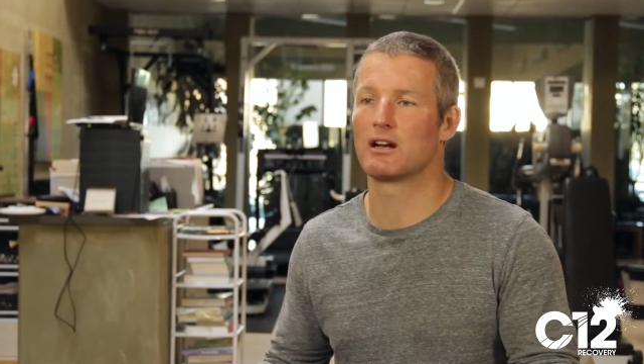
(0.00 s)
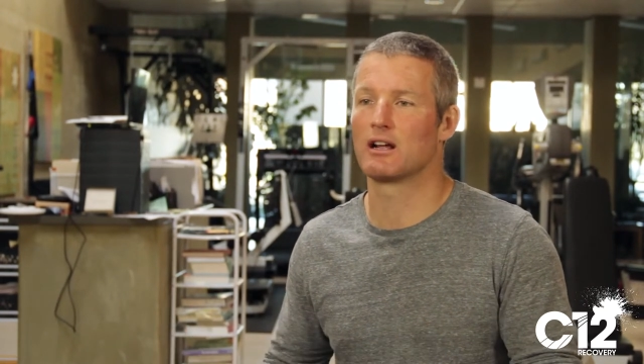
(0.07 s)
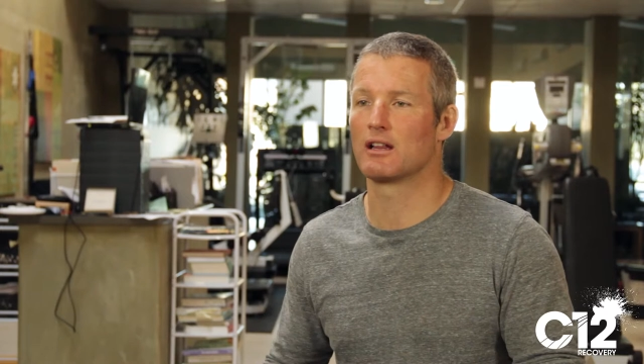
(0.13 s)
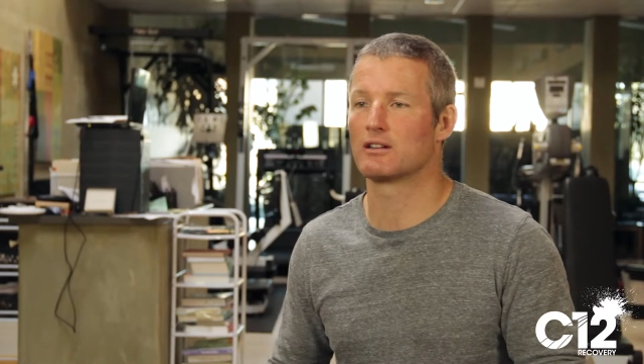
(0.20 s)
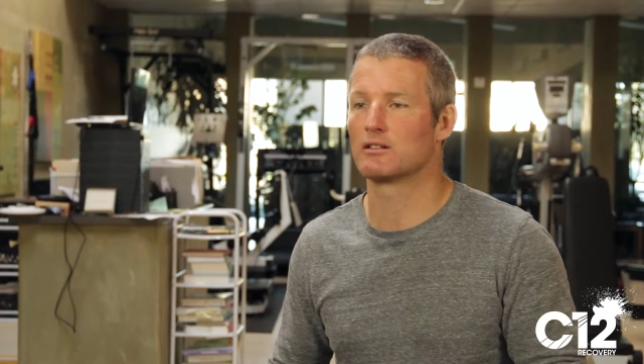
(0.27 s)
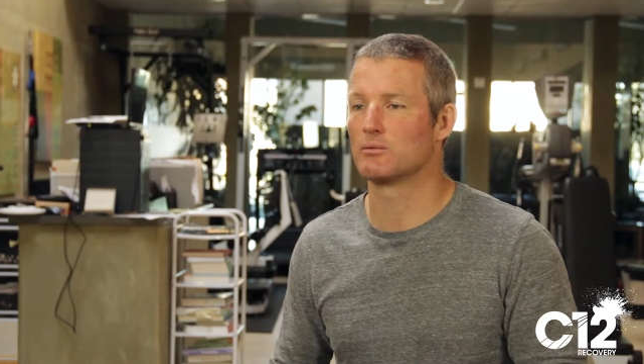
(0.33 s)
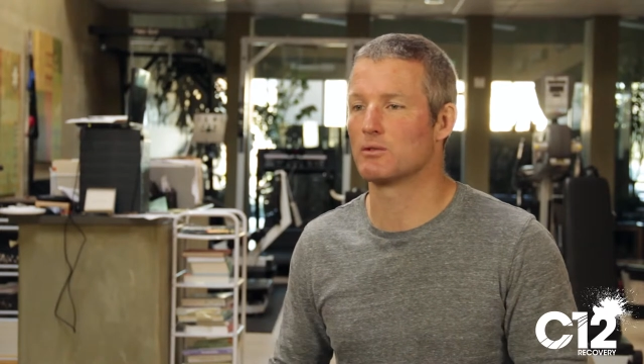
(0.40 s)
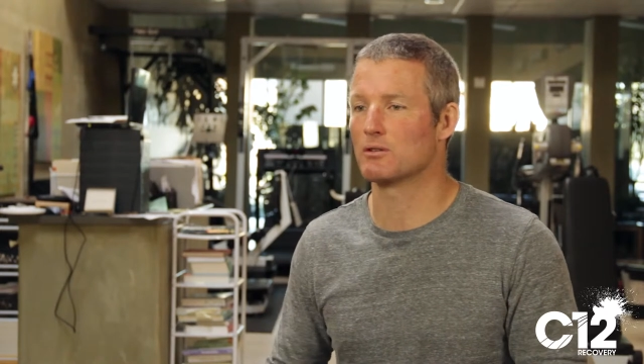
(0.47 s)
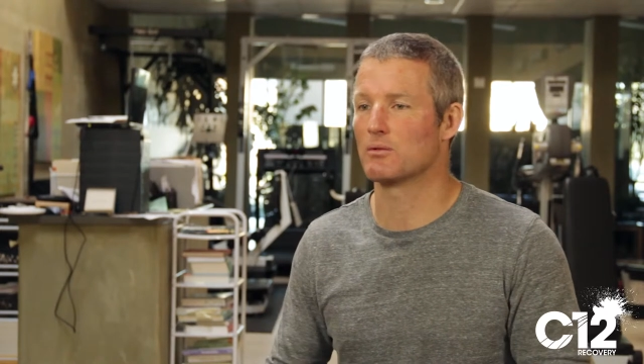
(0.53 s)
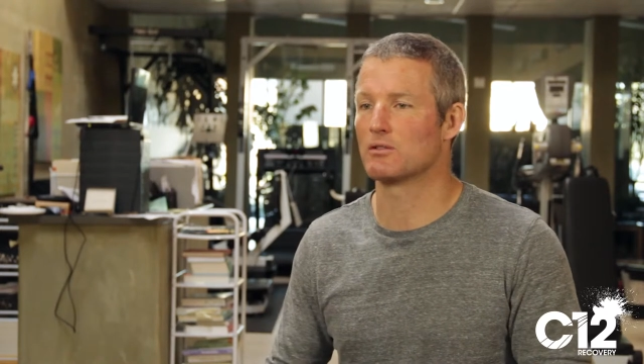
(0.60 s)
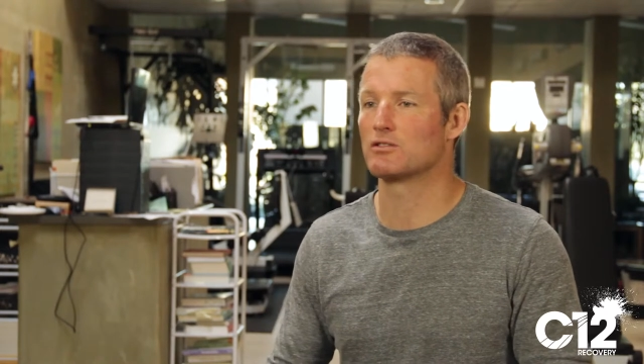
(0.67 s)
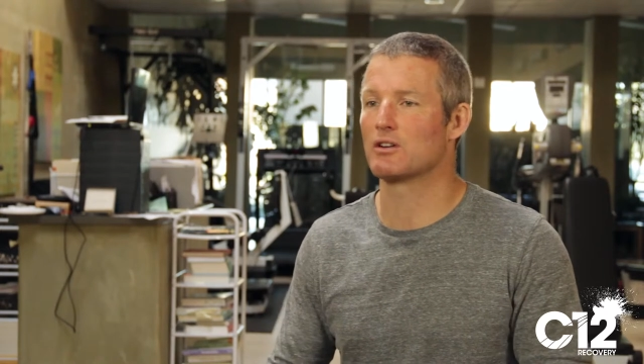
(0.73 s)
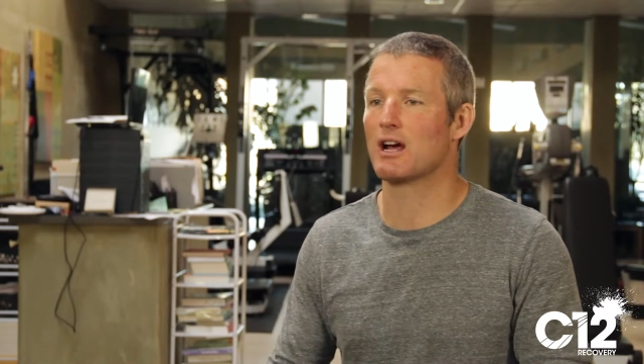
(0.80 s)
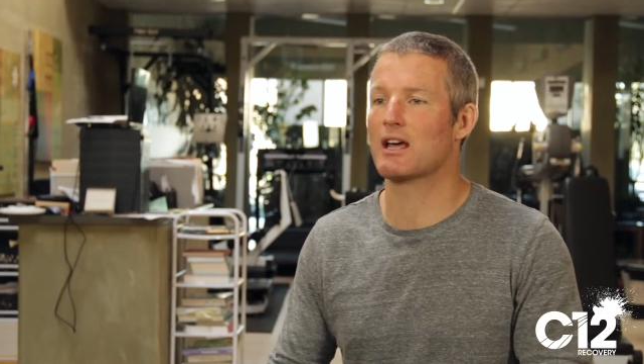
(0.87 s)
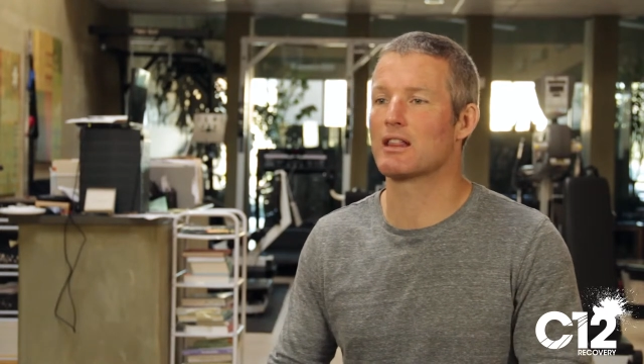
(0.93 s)
and I like to work
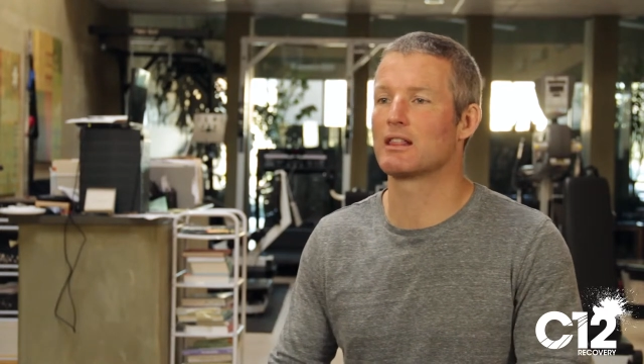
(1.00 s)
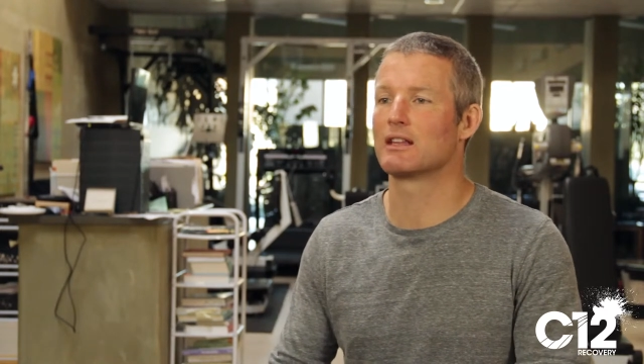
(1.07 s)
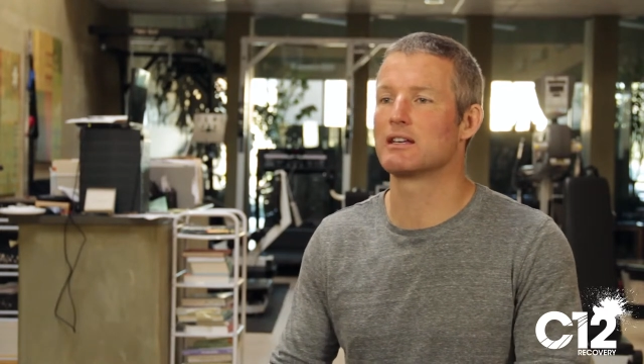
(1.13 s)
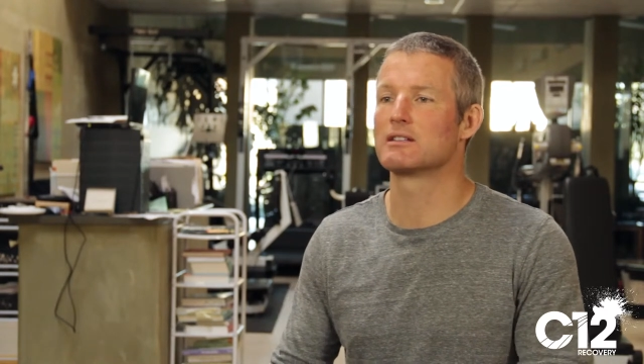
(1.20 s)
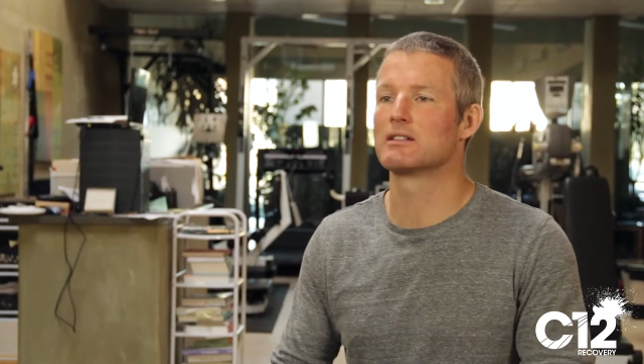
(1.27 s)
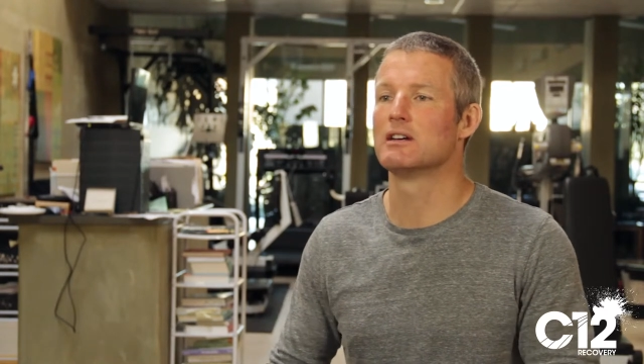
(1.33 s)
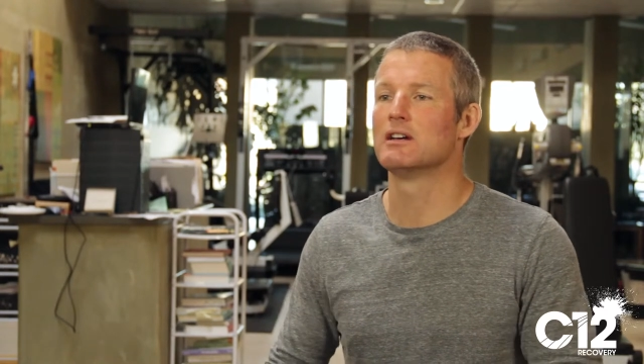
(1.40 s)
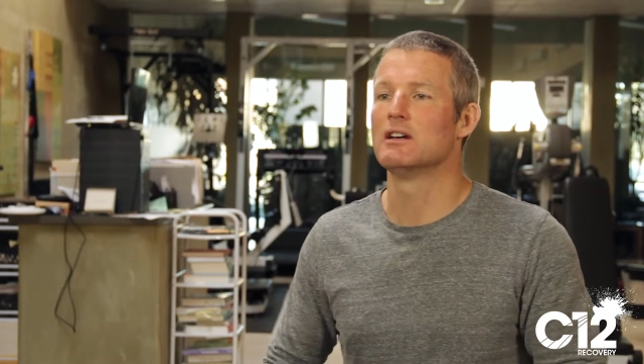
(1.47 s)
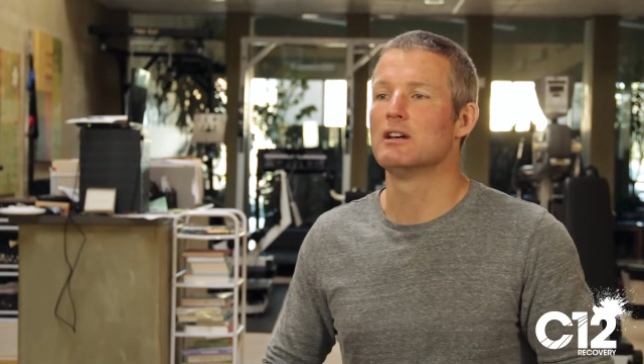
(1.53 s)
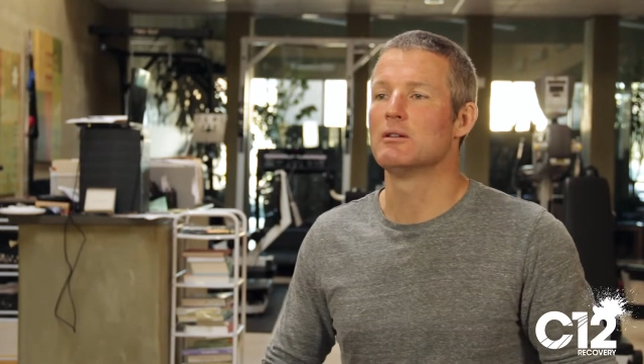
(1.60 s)
with triathletes,